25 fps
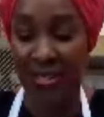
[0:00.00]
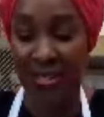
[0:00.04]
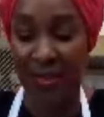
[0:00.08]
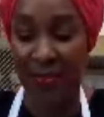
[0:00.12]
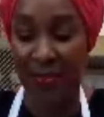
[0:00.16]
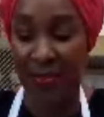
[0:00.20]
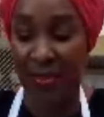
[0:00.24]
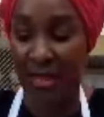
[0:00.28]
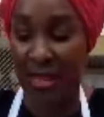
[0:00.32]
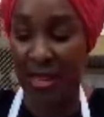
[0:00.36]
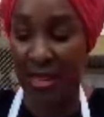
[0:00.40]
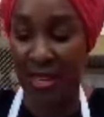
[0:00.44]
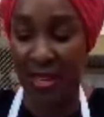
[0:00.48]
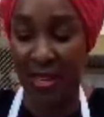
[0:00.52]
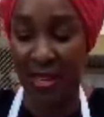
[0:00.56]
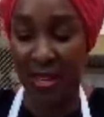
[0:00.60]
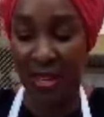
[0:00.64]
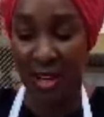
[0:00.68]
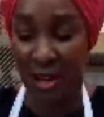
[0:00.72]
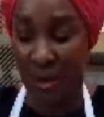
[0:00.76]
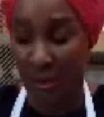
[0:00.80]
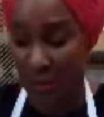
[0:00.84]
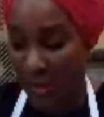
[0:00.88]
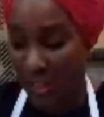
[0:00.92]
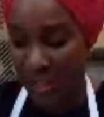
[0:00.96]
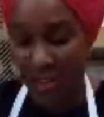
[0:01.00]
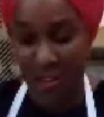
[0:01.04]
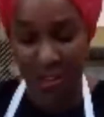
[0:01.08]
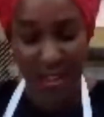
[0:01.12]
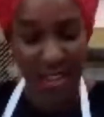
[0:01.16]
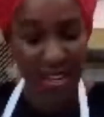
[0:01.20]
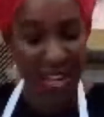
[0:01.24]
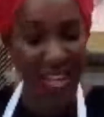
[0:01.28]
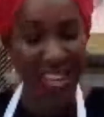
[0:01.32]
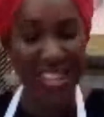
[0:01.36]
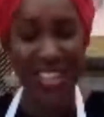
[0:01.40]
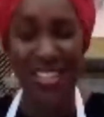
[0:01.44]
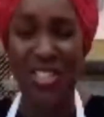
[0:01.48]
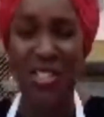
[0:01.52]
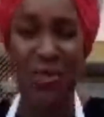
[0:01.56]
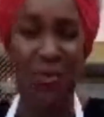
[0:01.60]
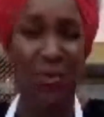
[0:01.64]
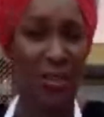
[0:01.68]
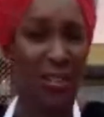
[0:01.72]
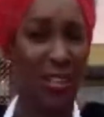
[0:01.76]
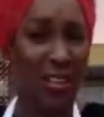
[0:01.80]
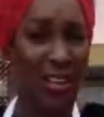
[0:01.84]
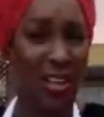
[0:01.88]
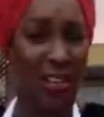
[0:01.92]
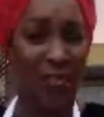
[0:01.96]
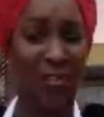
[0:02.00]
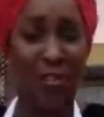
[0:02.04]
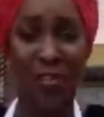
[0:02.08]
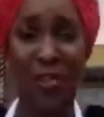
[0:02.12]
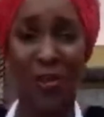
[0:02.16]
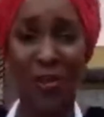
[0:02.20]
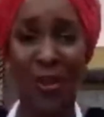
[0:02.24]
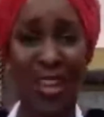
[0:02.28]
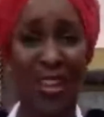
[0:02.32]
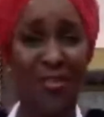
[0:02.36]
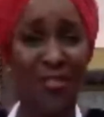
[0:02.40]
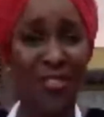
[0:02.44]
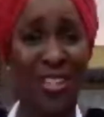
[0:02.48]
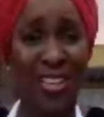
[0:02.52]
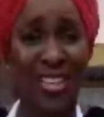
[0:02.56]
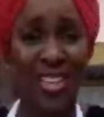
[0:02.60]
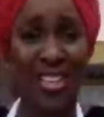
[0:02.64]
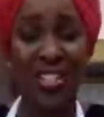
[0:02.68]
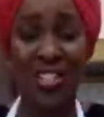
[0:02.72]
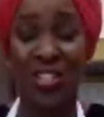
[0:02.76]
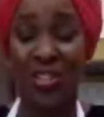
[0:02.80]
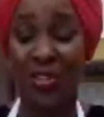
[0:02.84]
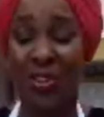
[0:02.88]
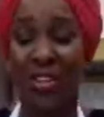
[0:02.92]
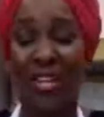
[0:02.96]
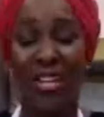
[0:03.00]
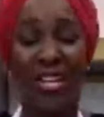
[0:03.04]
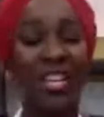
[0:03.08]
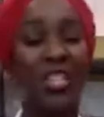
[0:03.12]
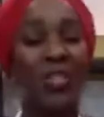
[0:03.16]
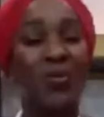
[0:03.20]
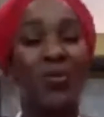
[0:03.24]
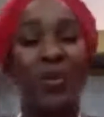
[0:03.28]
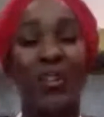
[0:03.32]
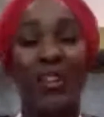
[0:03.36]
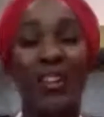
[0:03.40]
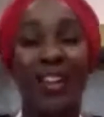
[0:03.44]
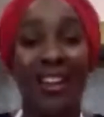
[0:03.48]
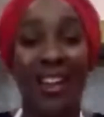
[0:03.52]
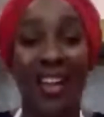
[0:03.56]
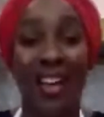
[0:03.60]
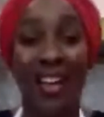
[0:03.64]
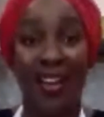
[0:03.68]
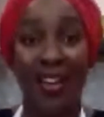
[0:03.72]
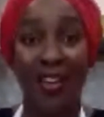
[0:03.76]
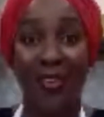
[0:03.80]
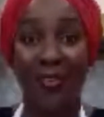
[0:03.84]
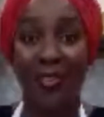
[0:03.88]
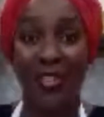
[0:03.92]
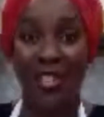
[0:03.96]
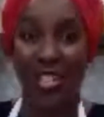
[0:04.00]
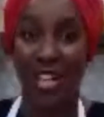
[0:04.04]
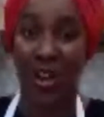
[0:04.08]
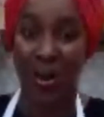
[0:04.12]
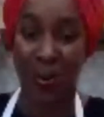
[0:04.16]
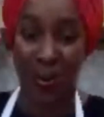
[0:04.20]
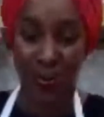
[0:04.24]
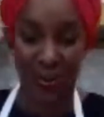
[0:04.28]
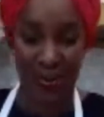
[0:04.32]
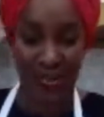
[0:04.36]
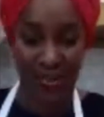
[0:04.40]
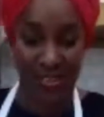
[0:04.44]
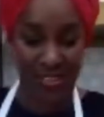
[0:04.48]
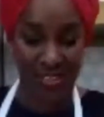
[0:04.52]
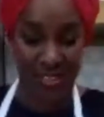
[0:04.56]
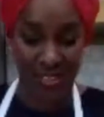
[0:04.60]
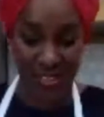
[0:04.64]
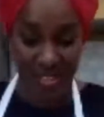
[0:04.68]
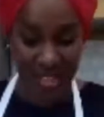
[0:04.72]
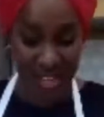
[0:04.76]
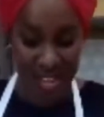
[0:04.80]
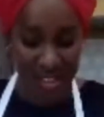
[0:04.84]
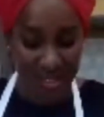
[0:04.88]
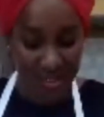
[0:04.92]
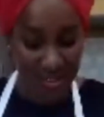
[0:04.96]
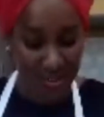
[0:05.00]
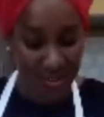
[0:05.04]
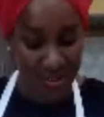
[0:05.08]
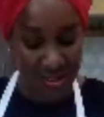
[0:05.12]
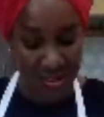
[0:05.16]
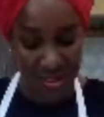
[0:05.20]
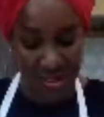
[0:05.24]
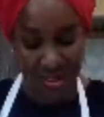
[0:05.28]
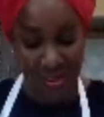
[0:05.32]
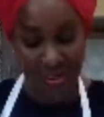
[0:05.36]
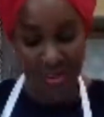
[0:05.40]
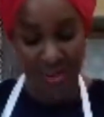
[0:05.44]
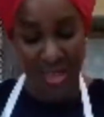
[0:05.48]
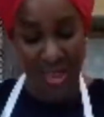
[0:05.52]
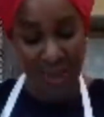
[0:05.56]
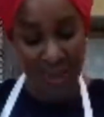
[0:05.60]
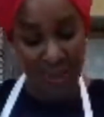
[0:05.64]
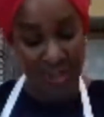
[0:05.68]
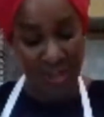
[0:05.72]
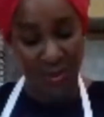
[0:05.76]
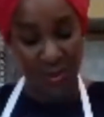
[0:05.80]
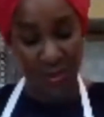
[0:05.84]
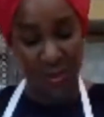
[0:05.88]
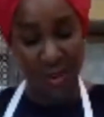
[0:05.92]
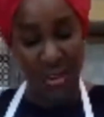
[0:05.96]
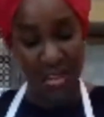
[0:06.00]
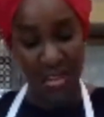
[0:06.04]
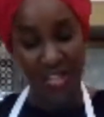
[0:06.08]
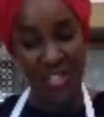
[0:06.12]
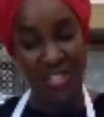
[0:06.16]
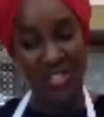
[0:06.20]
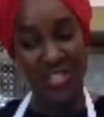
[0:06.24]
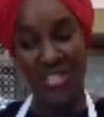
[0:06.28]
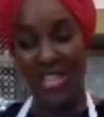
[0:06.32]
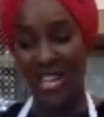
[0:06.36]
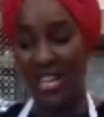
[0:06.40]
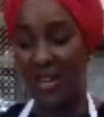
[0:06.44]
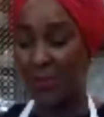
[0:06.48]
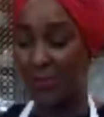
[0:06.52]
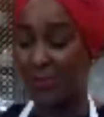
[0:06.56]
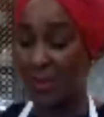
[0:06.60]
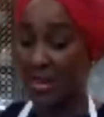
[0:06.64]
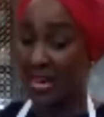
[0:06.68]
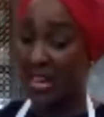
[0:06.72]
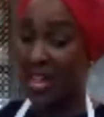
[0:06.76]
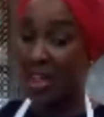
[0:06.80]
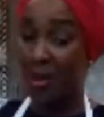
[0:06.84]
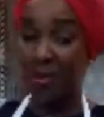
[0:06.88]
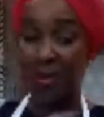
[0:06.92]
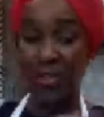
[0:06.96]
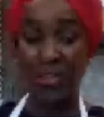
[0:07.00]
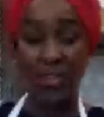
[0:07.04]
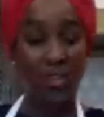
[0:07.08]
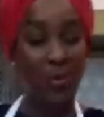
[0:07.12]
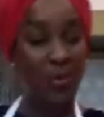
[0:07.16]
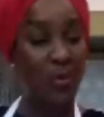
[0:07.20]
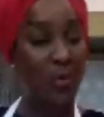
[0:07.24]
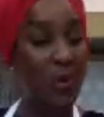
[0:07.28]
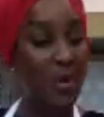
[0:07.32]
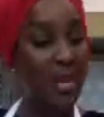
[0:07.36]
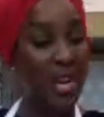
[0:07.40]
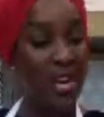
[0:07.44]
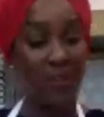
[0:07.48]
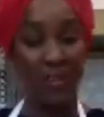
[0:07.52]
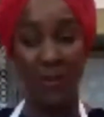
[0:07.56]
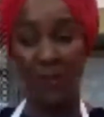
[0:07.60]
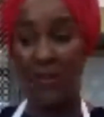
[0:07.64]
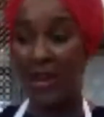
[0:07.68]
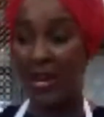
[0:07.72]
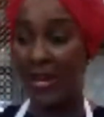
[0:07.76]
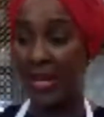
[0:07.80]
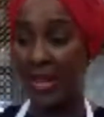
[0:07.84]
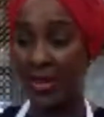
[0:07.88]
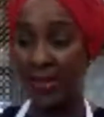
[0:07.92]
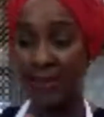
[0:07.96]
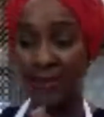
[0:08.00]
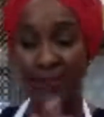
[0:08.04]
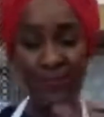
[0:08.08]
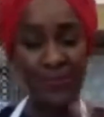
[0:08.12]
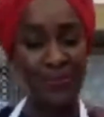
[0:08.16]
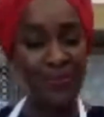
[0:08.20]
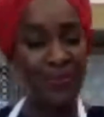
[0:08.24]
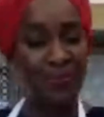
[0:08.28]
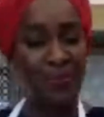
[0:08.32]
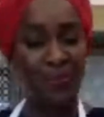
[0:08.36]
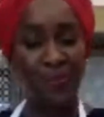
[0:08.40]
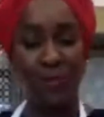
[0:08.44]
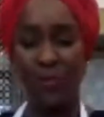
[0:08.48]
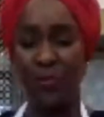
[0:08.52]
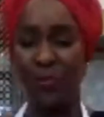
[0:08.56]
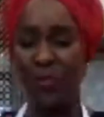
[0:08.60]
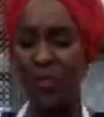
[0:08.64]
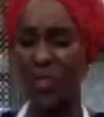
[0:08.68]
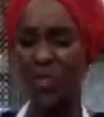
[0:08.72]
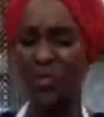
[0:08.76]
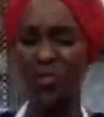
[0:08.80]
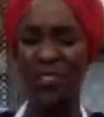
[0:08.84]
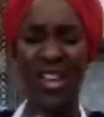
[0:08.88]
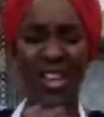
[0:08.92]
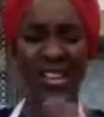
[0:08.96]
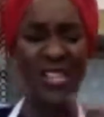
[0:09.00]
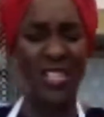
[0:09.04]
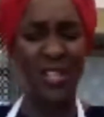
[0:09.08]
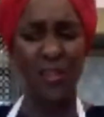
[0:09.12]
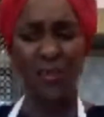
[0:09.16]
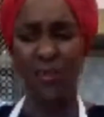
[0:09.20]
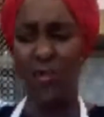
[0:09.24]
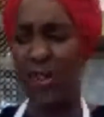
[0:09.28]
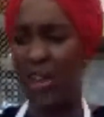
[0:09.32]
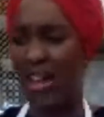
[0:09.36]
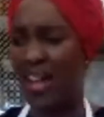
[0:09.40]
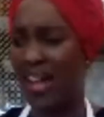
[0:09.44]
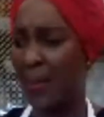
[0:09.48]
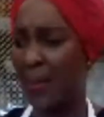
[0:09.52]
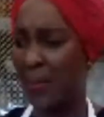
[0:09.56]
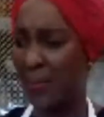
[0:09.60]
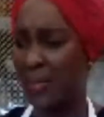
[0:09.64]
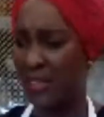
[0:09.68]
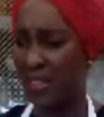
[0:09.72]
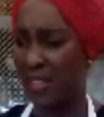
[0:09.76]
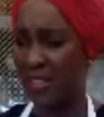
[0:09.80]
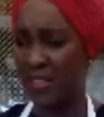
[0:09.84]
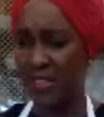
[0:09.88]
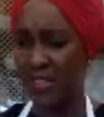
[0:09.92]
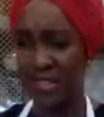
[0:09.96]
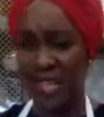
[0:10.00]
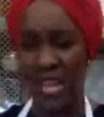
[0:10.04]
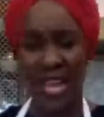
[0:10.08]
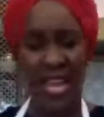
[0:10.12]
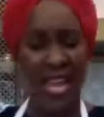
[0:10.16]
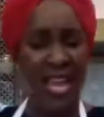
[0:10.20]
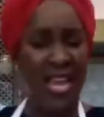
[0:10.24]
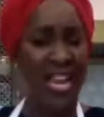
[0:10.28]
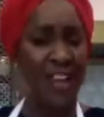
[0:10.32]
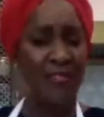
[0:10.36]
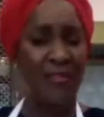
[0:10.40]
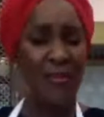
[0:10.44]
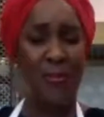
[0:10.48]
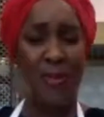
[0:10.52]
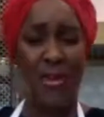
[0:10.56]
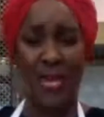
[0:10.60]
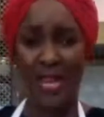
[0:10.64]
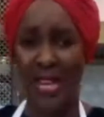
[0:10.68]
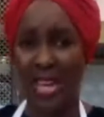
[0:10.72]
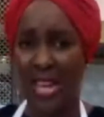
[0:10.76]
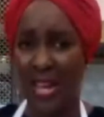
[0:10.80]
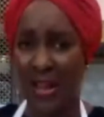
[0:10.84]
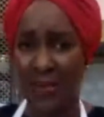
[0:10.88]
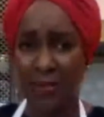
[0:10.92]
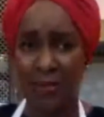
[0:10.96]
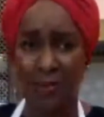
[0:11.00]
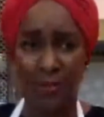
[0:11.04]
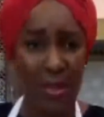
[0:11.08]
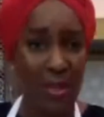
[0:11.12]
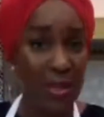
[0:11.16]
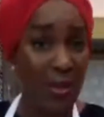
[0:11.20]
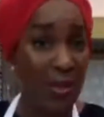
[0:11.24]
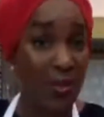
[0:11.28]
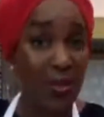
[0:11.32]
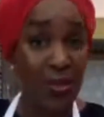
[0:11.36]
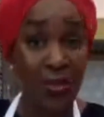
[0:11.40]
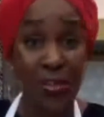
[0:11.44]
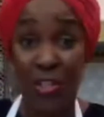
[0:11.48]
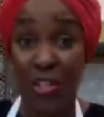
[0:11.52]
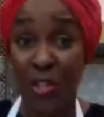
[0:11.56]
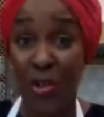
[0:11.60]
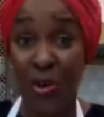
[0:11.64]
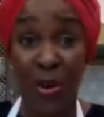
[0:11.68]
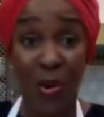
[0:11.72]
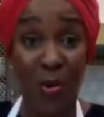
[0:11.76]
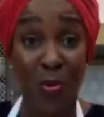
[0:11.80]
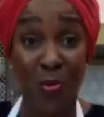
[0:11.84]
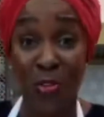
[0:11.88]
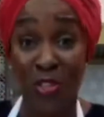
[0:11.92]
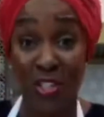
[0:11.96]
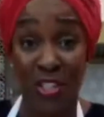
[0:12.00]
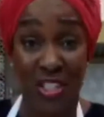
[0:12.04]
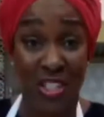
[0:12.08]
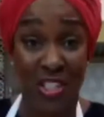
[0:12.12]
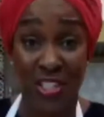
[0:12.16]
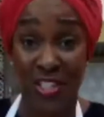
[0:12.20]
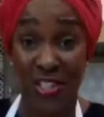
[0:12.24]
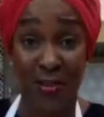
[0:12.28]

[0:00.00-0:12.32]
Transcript: is something, you know, your kids would love. If you have kids, your kids would love to help put this together. Wouldn't that be great? Just like pick out what you want. Everybody, you've got different options and everybody like builds their own shish